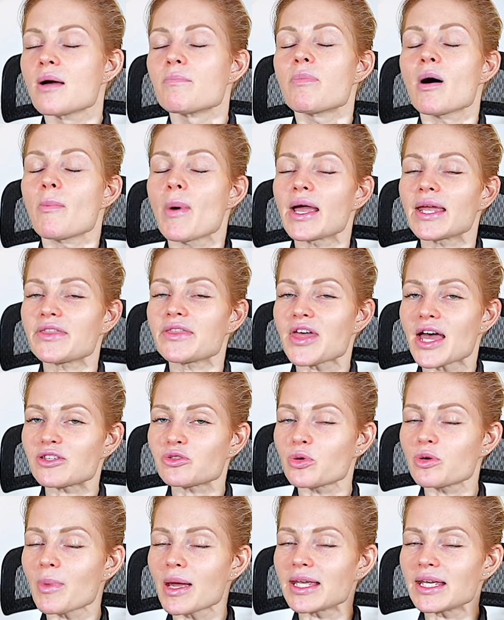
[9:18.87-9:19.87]
But my, that's
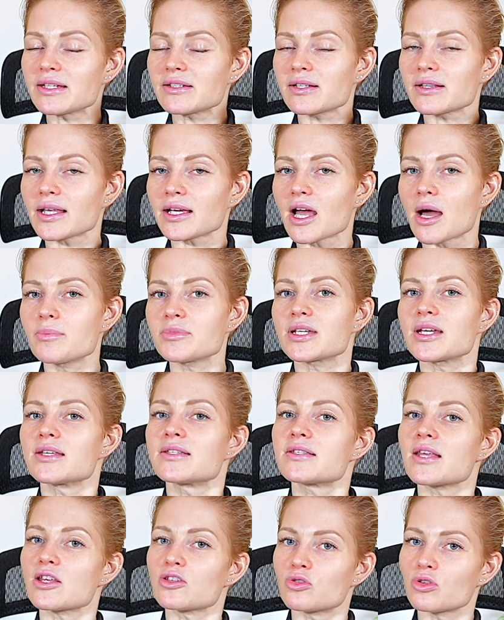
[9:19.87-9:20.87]
when my intellect comes in and
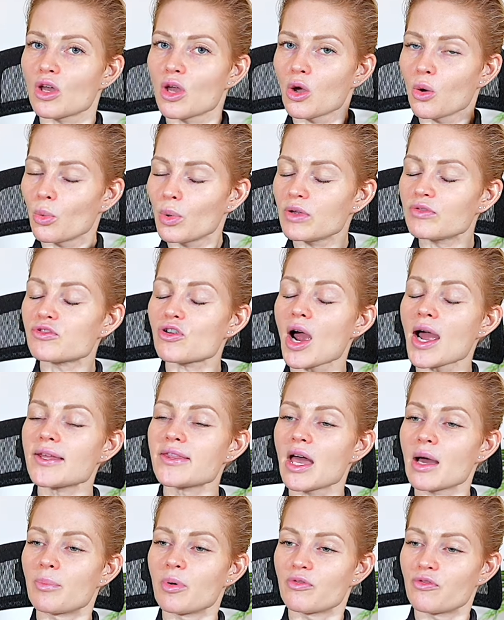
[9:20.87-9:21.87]
says, we've tried
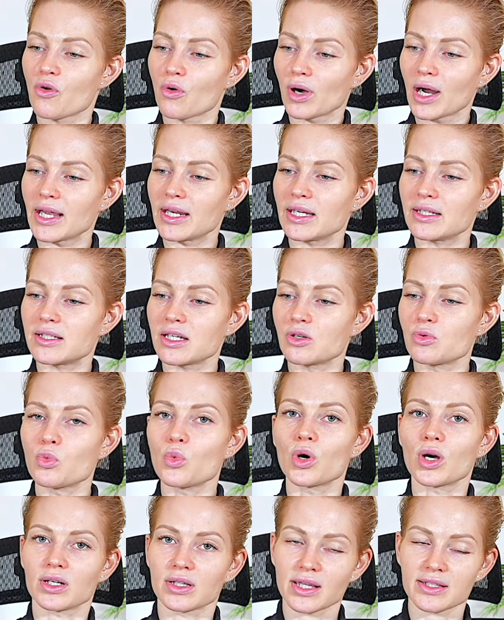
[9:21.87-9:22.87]
that before and it didn't
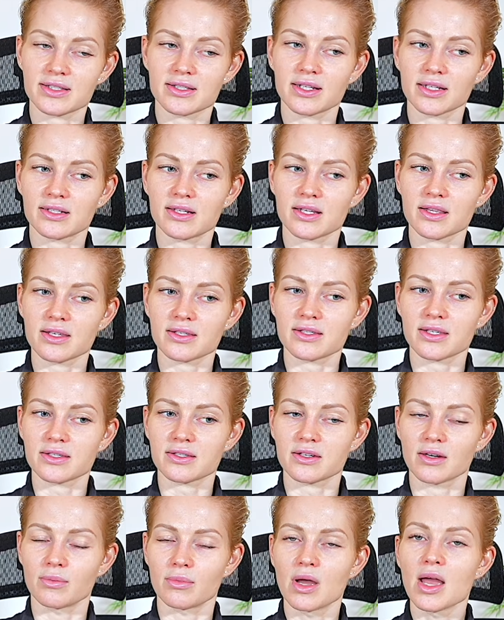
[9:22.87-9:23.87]
work. Let's stick to the
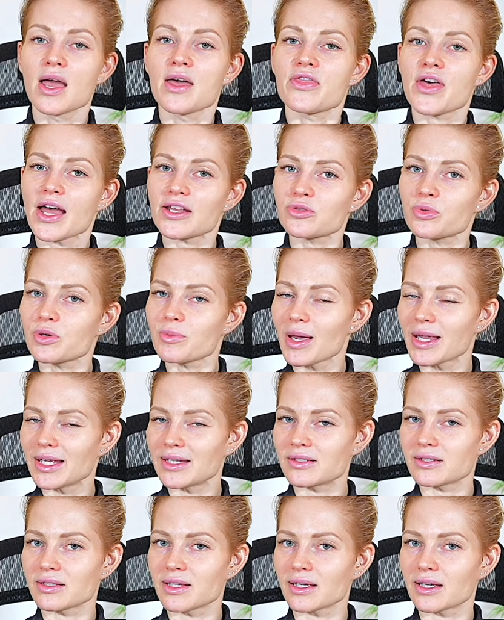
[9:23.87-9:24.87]
system. That's when my
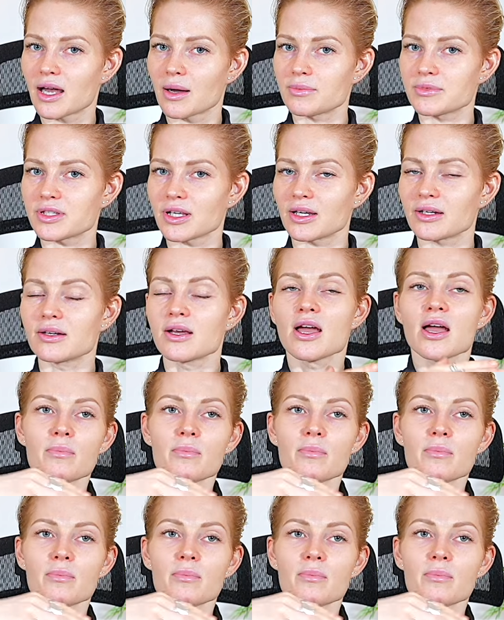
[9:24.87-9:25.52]
intellect comes in.